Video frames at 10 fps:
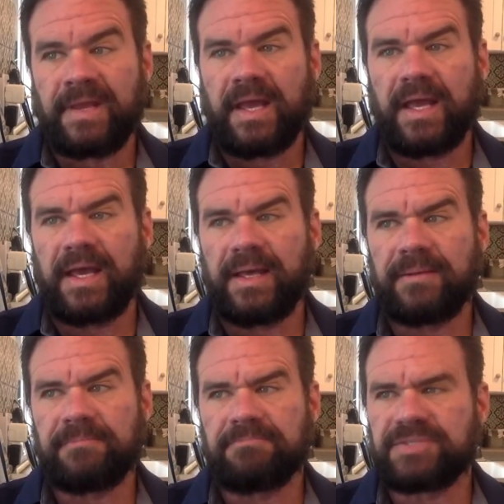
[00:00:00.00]

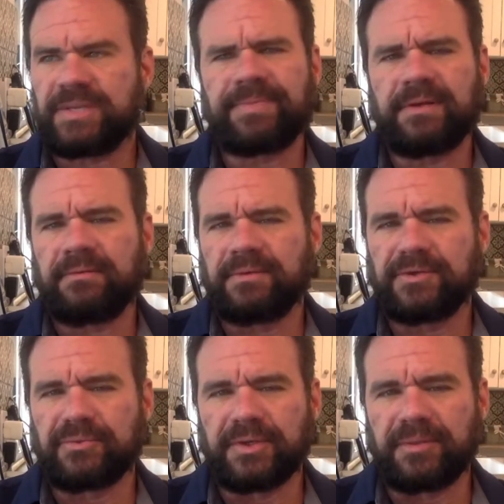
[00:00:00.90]
And something
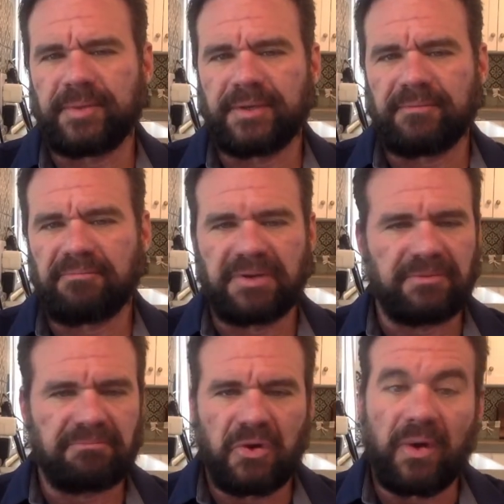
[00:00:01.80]
has really
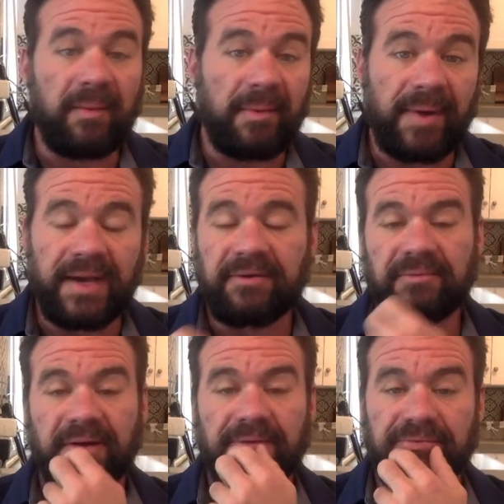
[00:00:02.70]
been going on my mind,
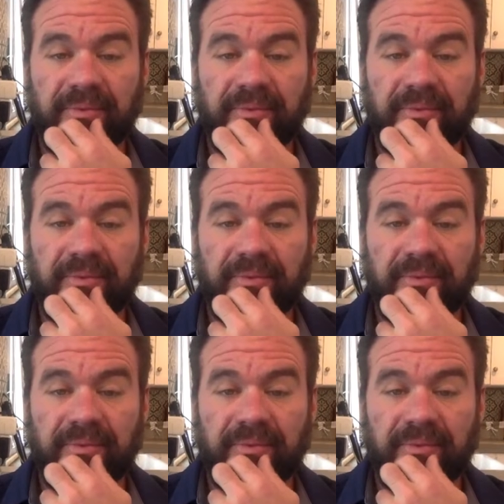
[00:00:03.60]
right?